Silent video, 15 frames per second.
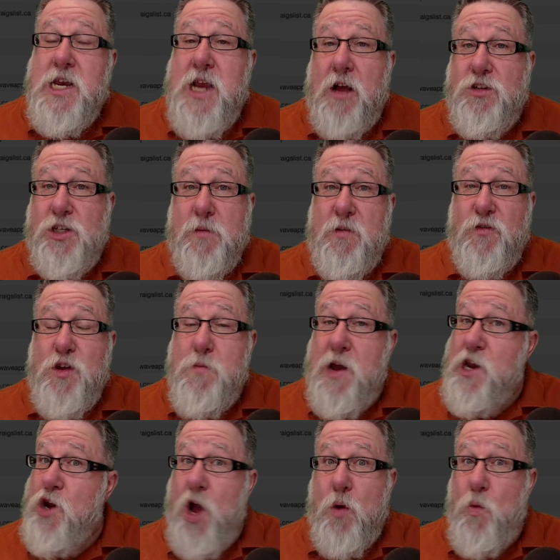Now, some of you
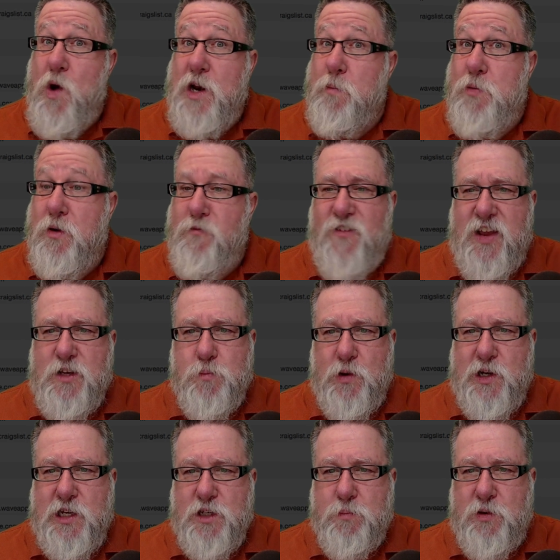might not want to put
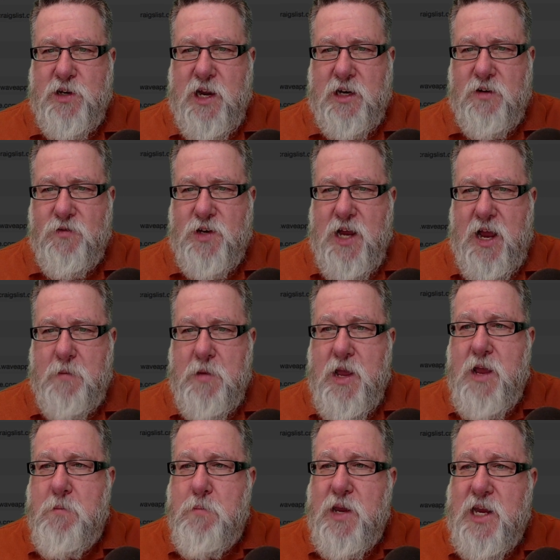Facebook as productive time
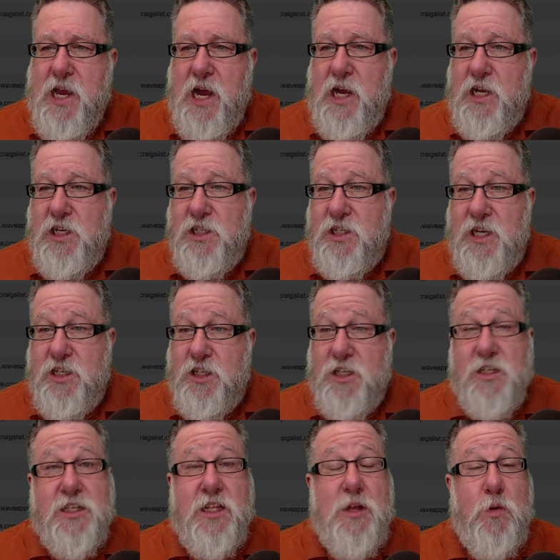because
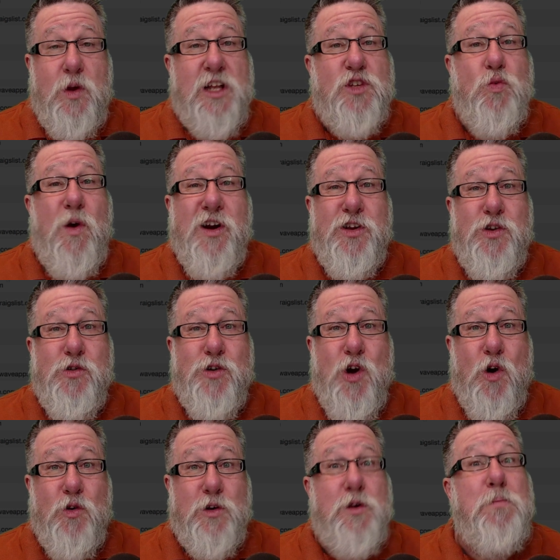it's, the, it's where you
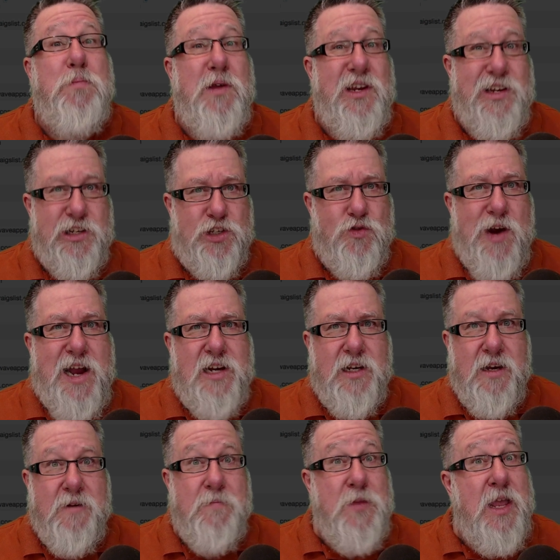go to be
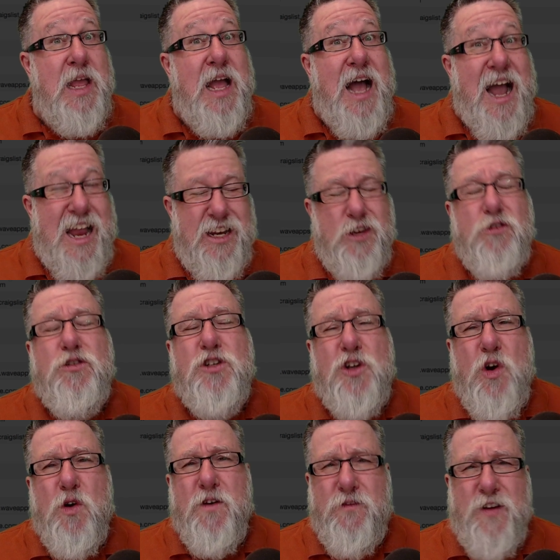distracted. I do
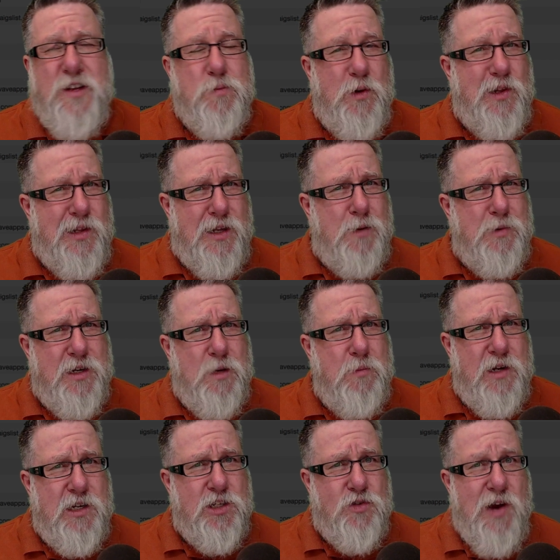go to Facebook a little bit to
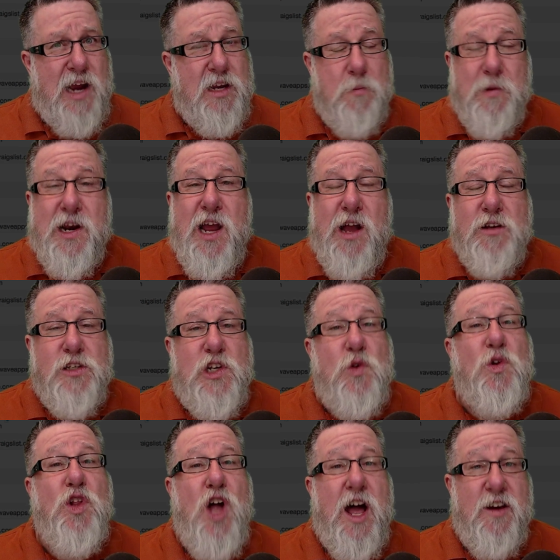be distracted, but I also
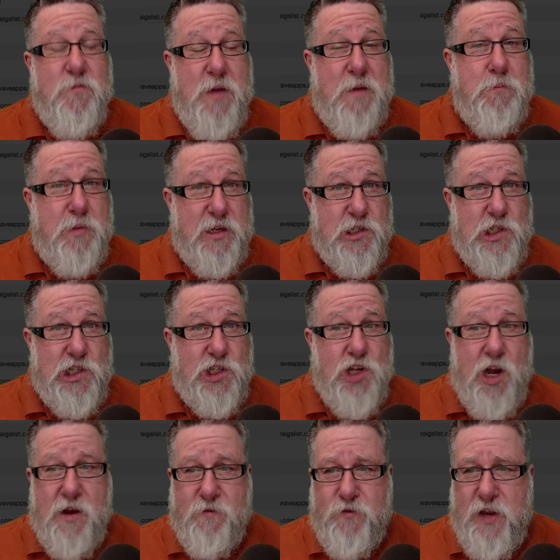do a lot of my business
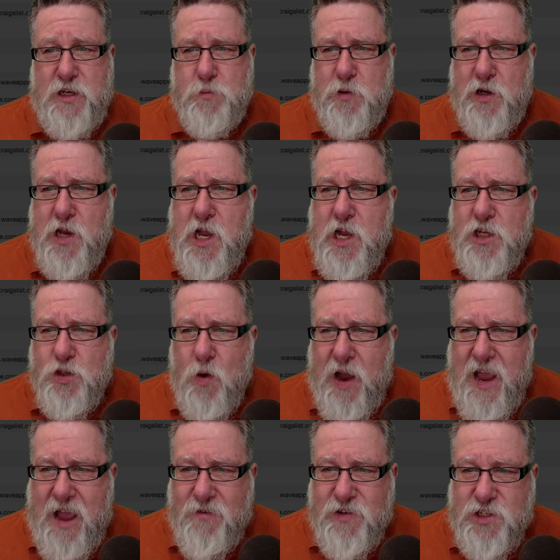on Facebook. So
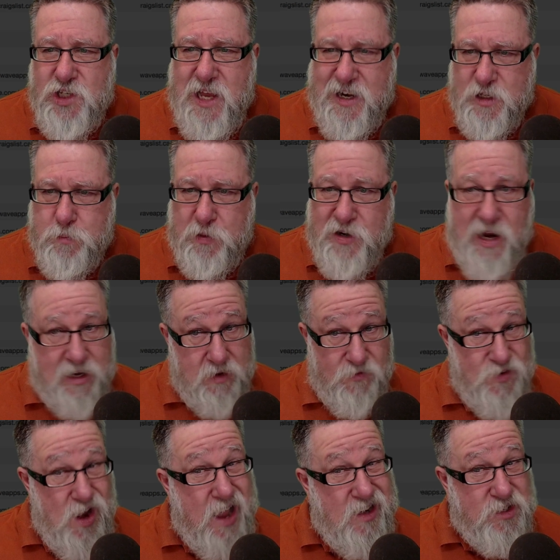I have it set as
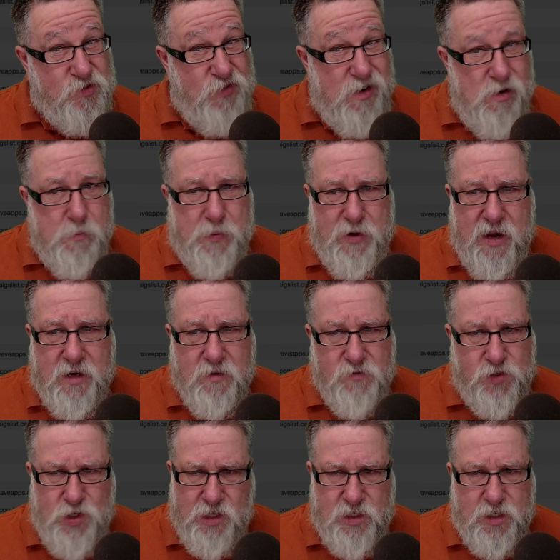productive. Not as very
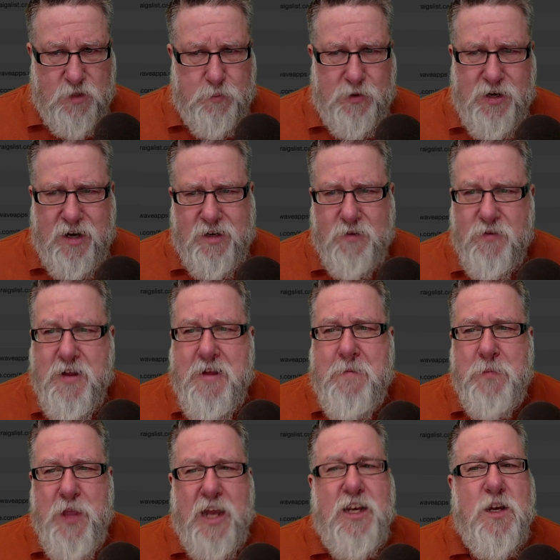productive, just as
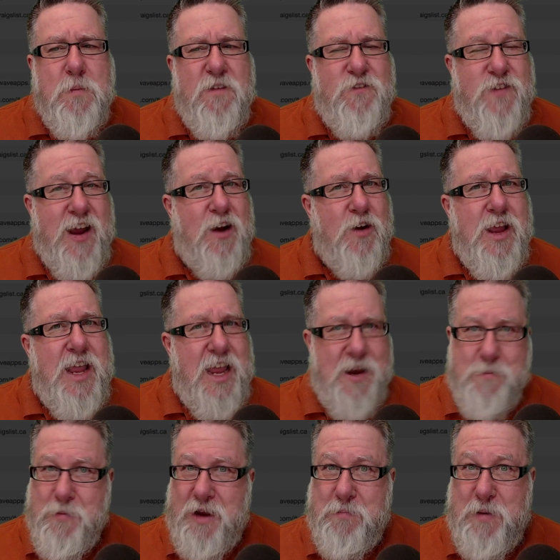productive. And to be fair,
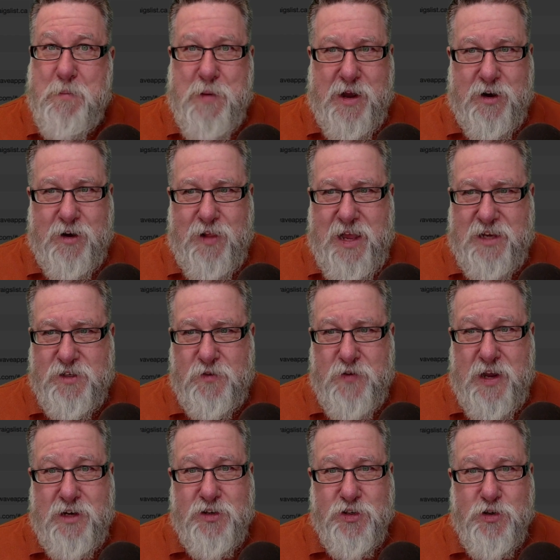it might be better
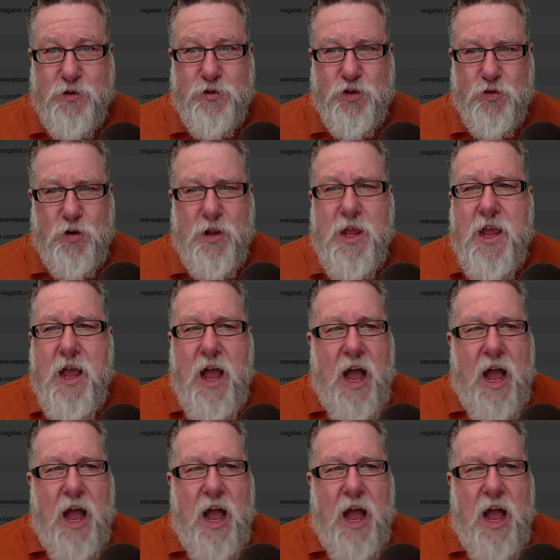classified as neutral.